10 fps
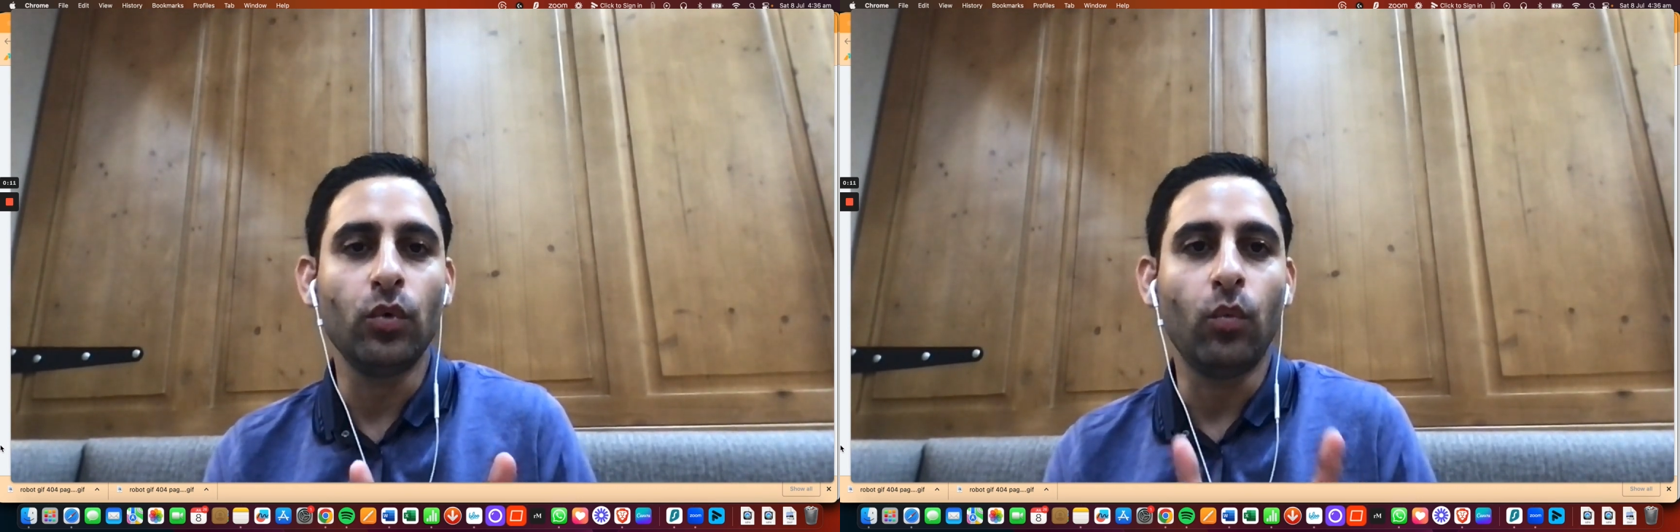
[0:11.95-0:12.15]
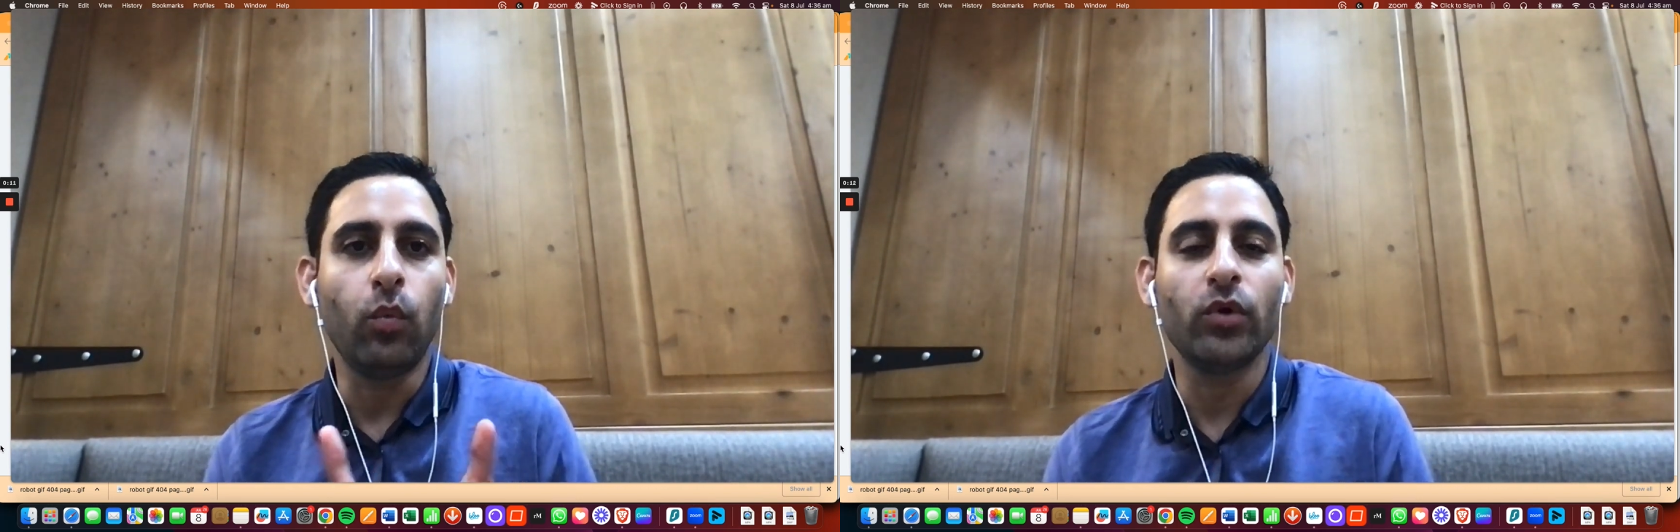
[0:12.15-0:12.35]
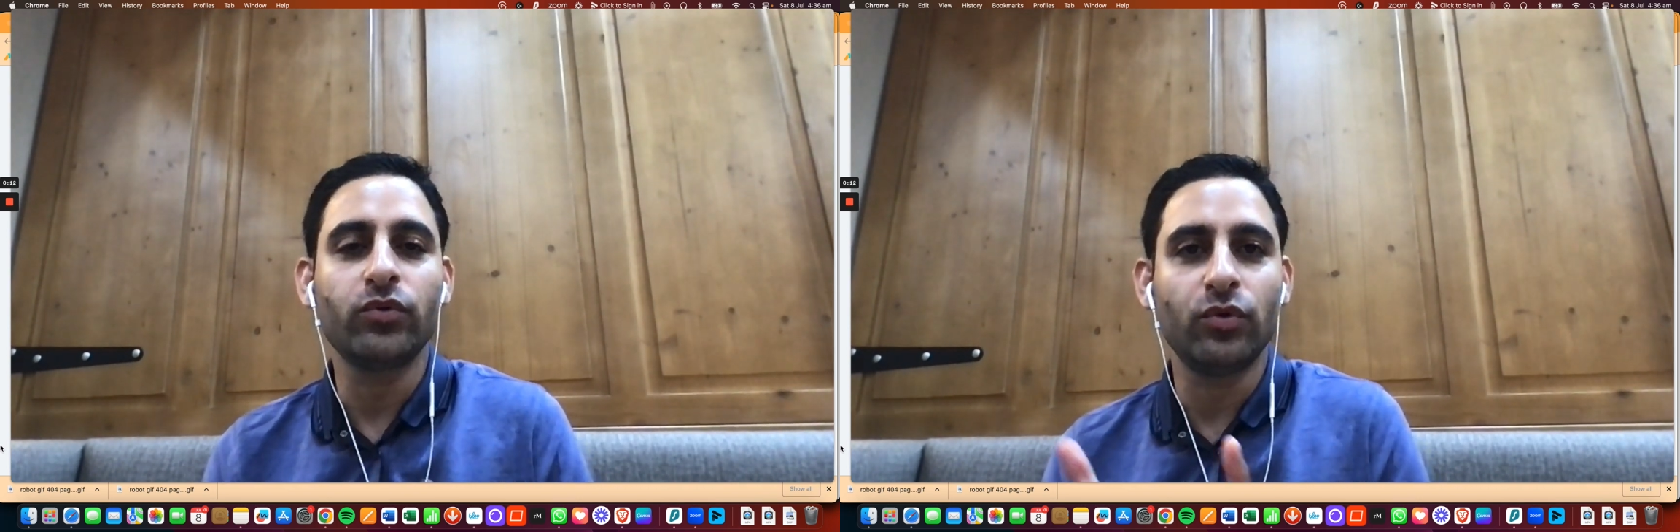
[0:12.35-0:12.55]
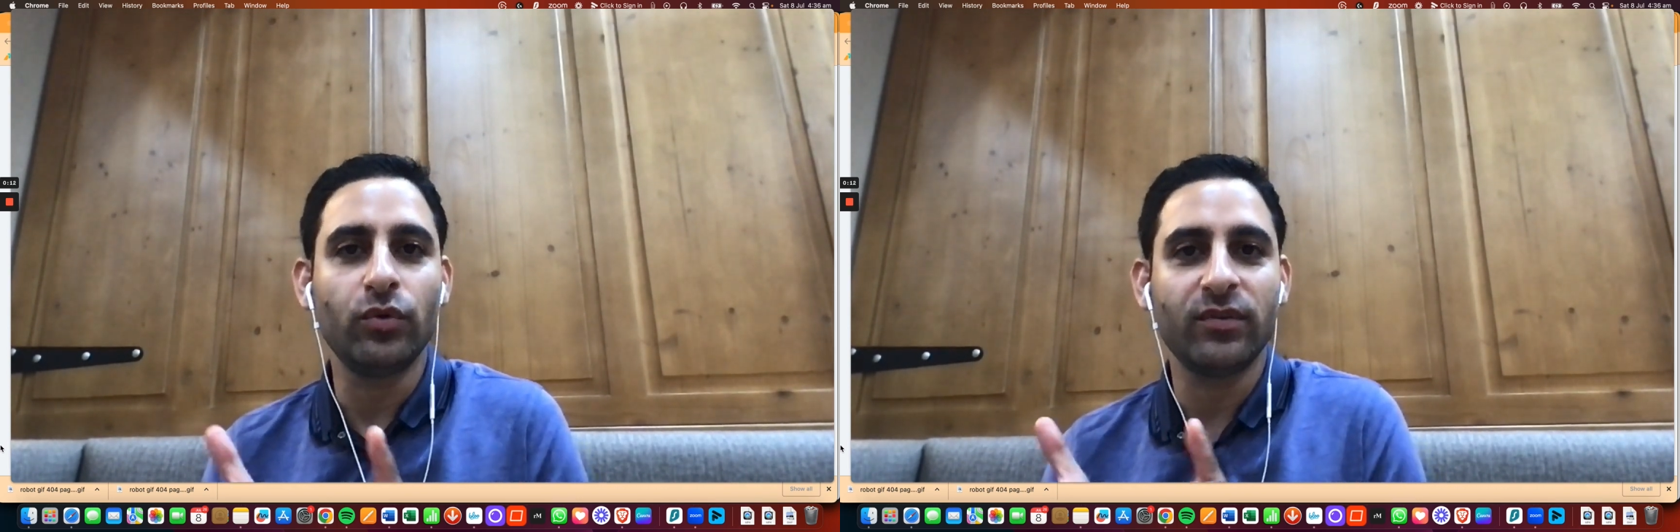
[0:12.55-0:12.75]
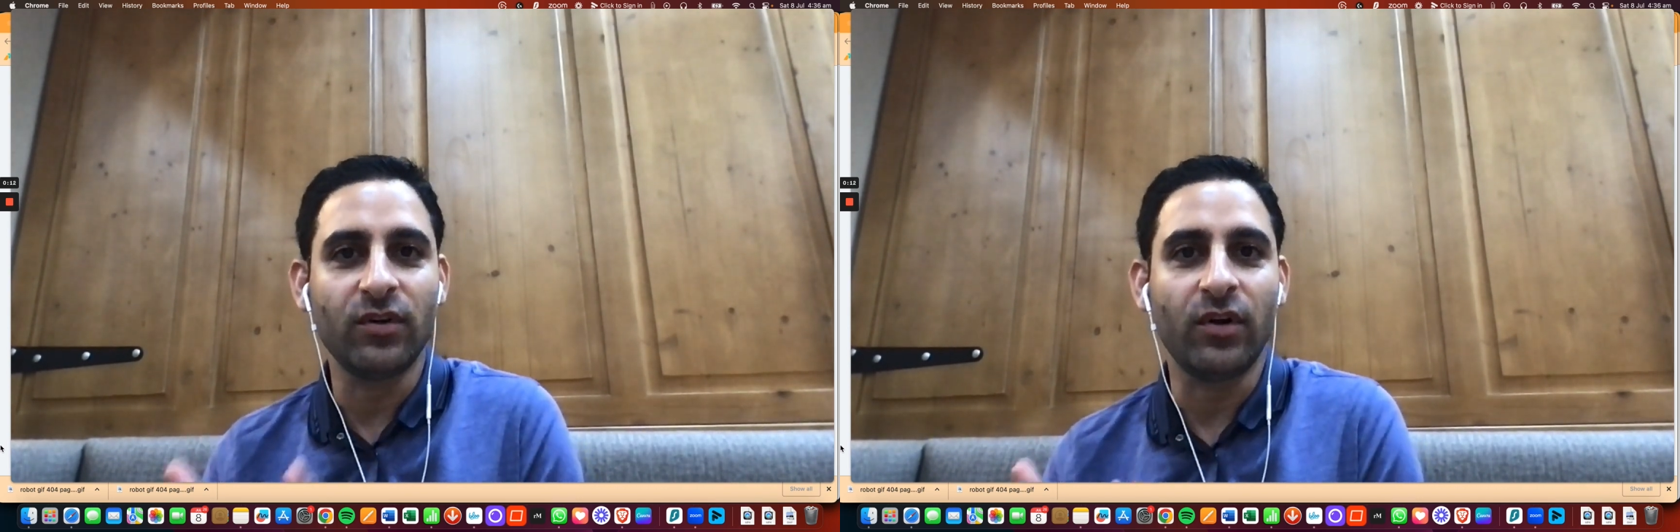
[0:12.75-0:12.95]
want to
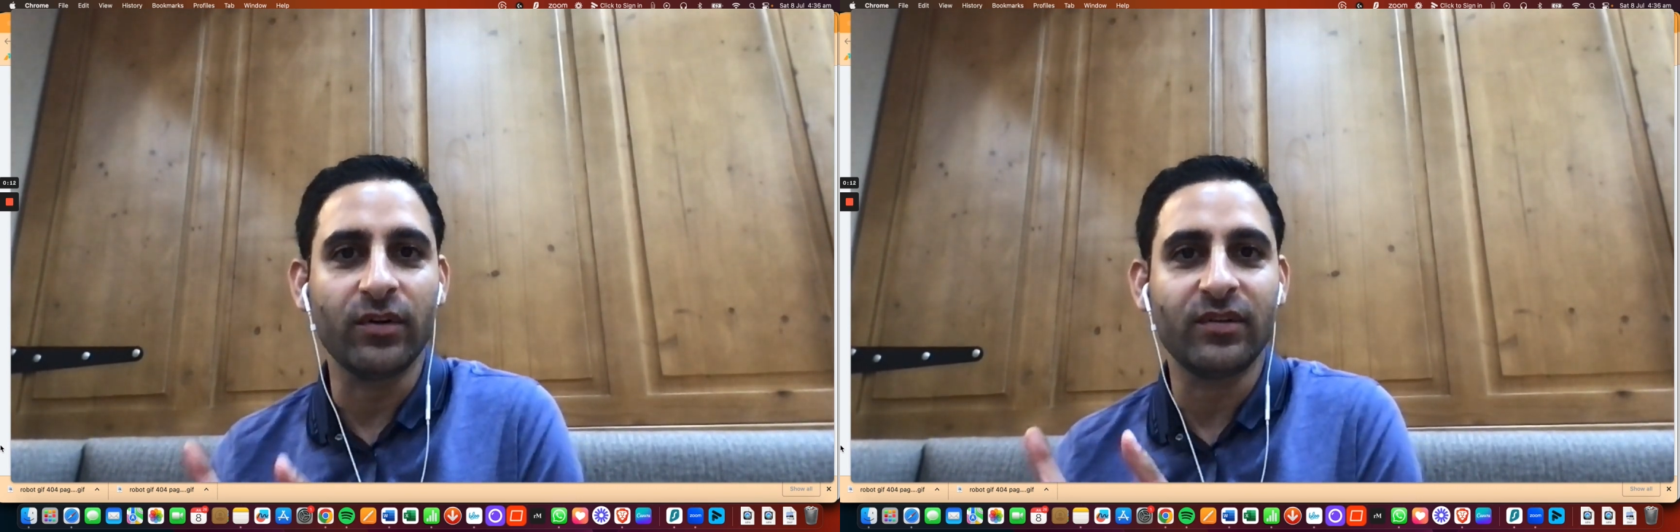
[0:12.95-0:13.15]
start